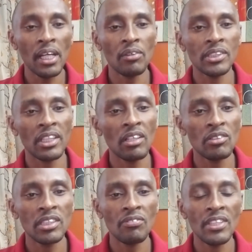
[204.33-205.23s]
I was
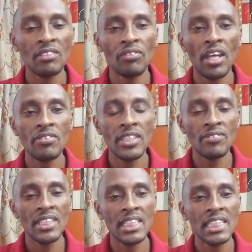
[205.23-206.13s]
around 75,
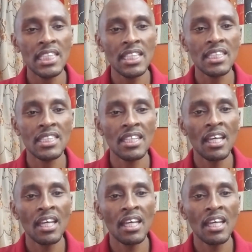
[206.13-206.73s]
76.